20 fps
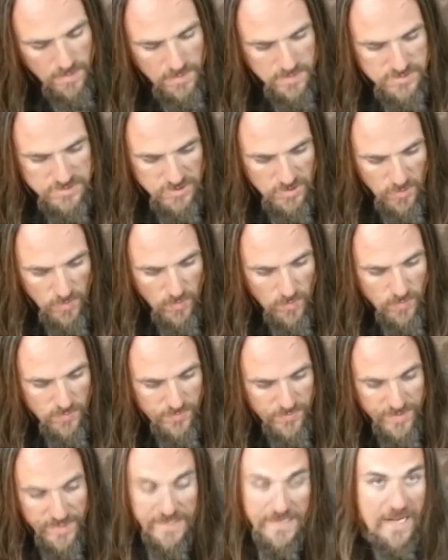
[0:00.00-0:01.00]
So
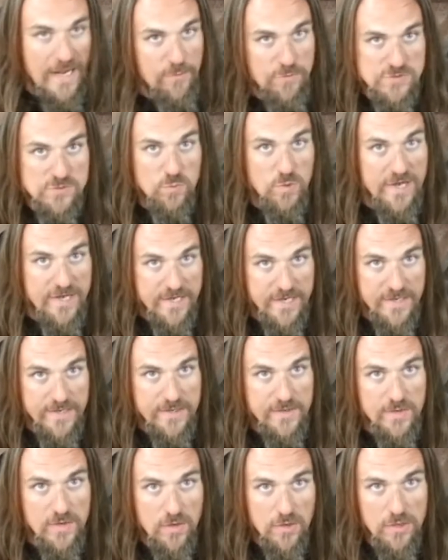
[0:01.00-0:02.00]
then I was
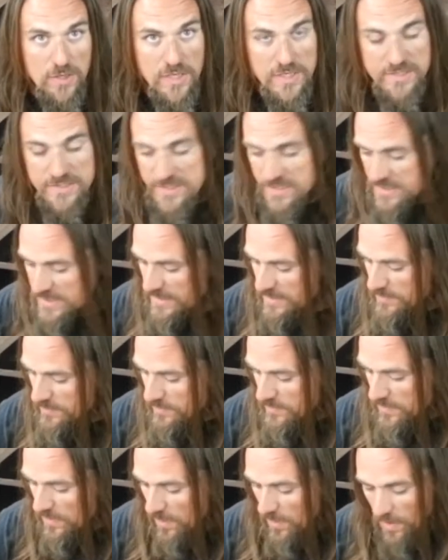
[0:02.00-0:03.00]
waiting on getting
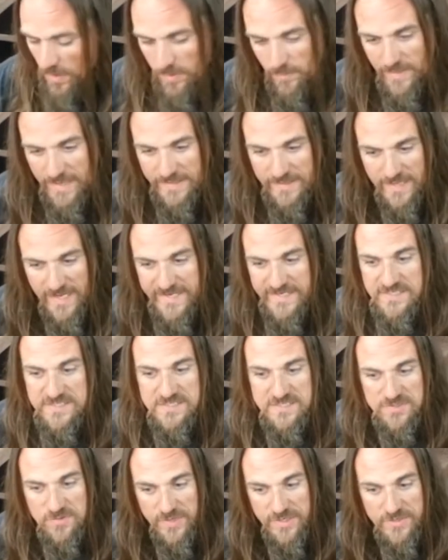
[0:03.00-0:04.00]
all of my lights
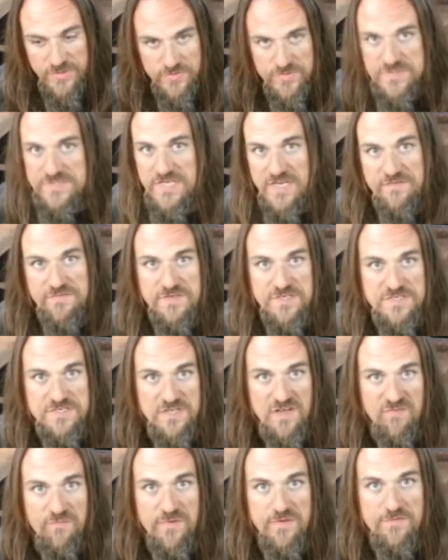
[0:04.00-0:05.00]
so I can do the safety
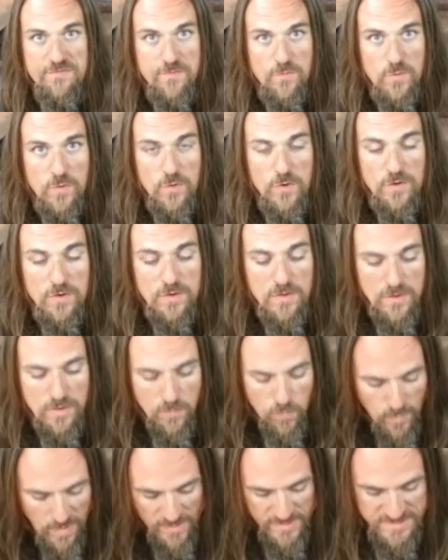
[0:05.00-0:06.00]
stuff
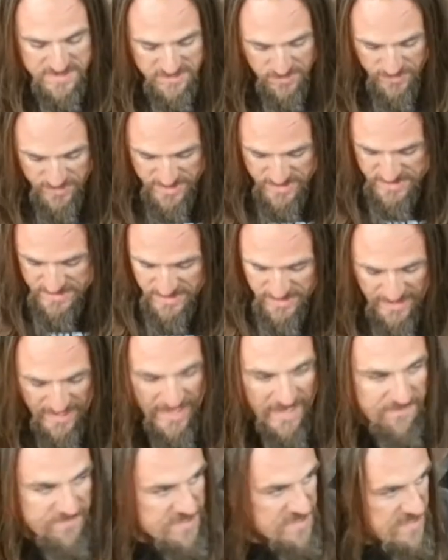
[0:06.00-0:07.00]
while it's still easy and I
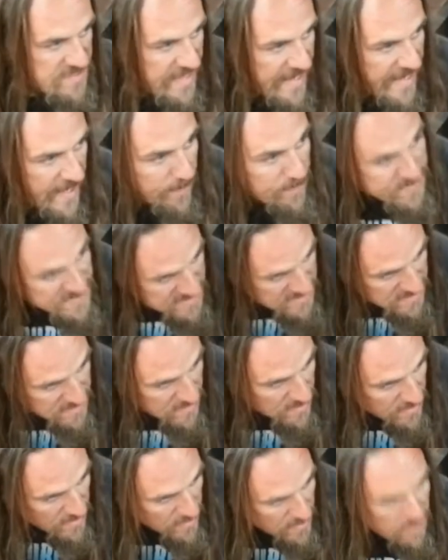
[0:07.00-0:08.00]
have these gaps
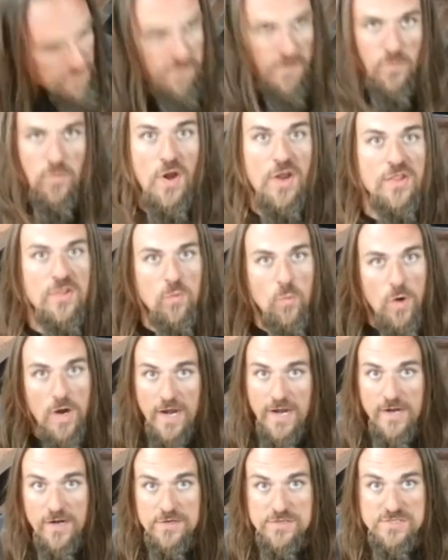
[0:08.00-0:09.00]
for running the
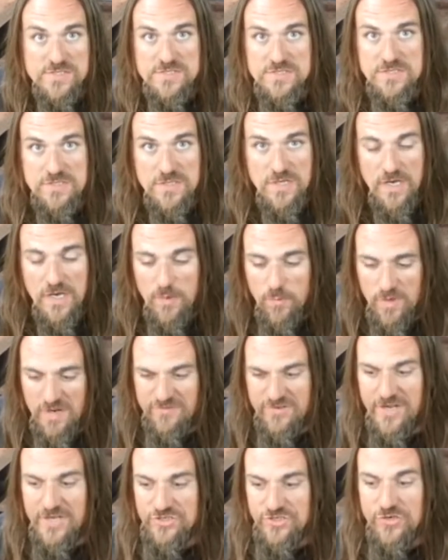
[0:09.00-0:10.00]
wires. I wanted
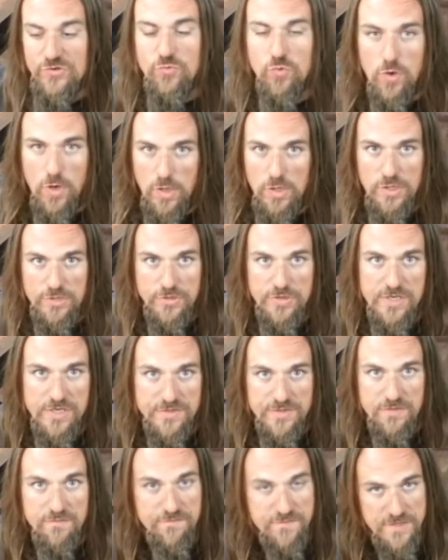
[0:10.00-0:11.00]
to actually crawl
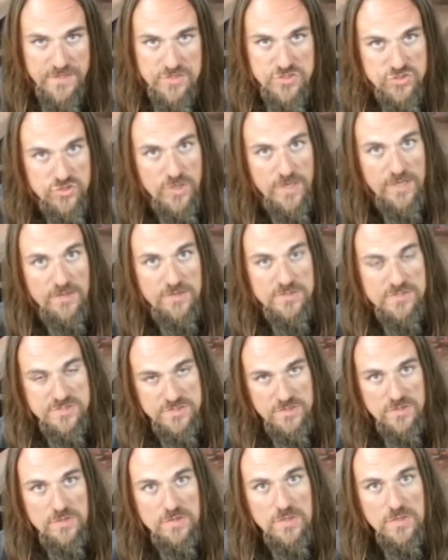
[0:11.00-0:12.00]
underneath a finished trailer,
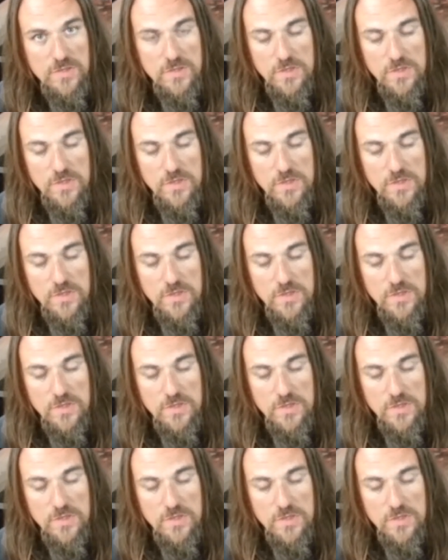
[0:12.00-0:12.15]
so